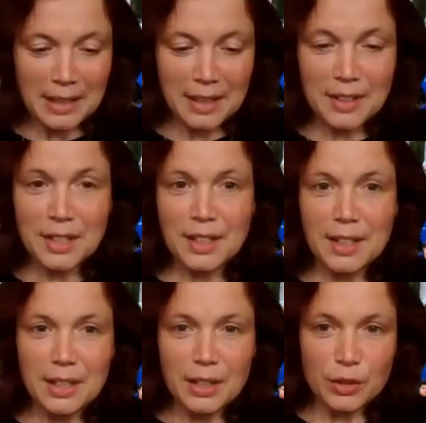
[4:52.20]
I think
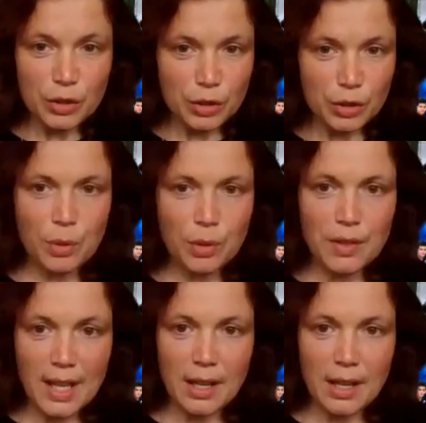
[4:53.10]

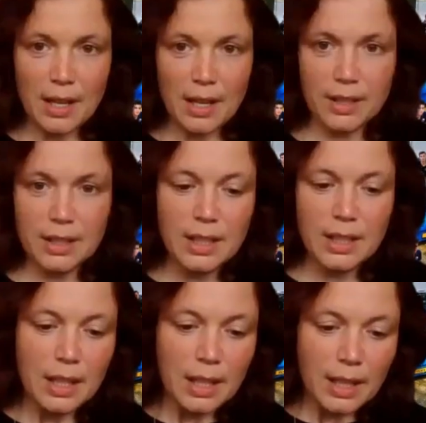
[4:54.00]
trustworthy AI
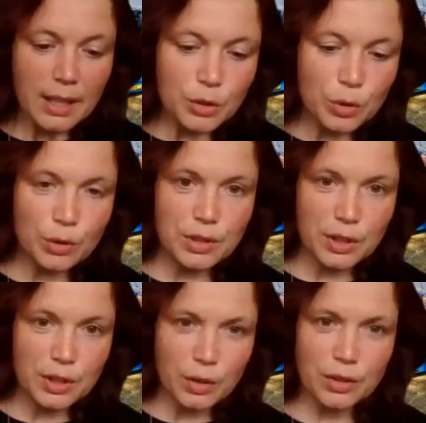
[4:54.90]
ensures that
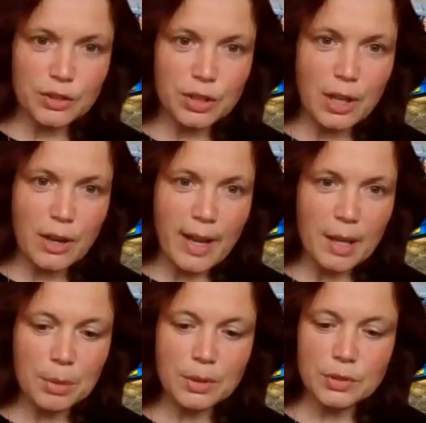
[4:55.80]
users are
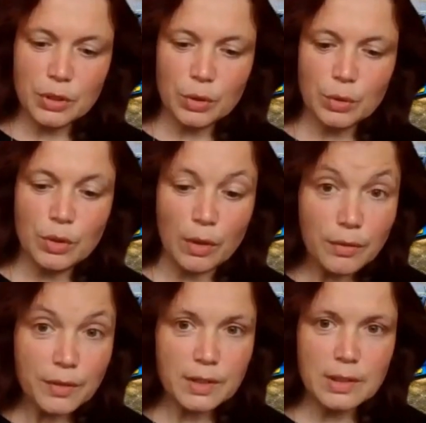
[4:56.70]
able to
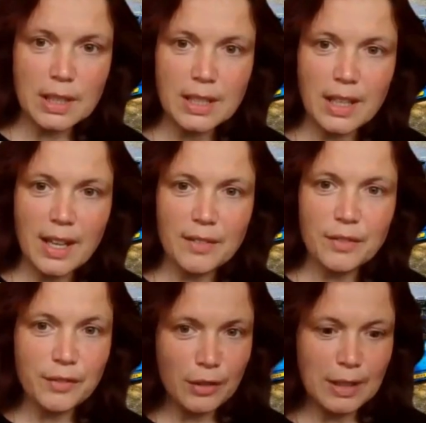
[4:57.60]
confidently and
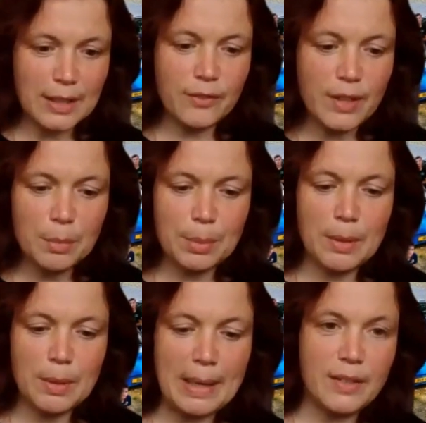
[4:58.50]
fully reap
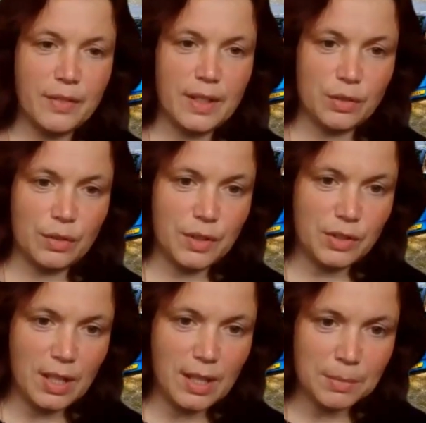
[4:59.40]
the benefits of the
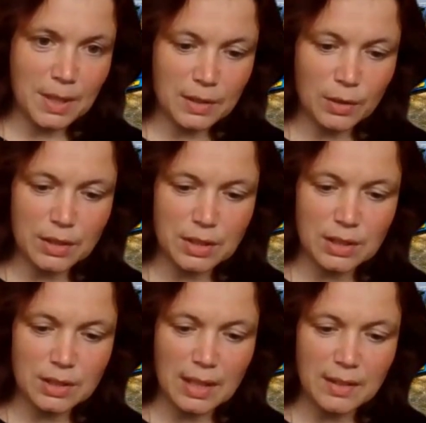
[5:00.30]
CCAM
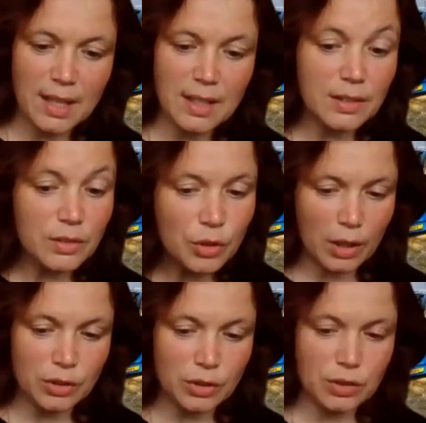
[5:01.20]
technologies that they can
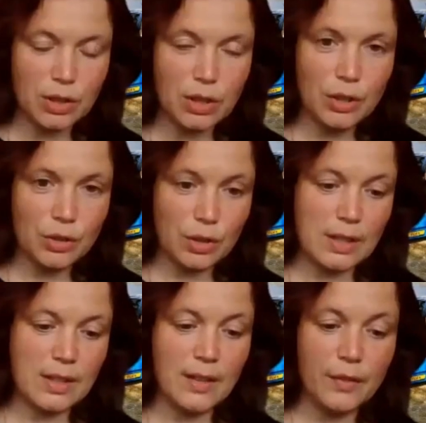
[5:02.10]
trust, so
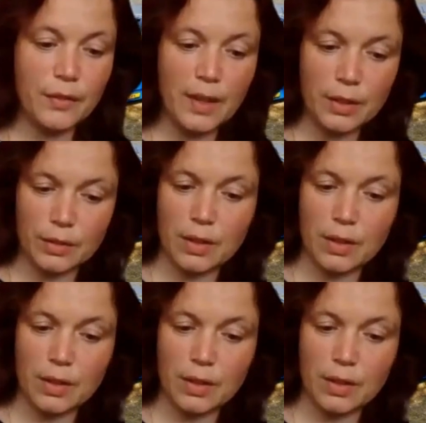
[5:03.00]
that they feel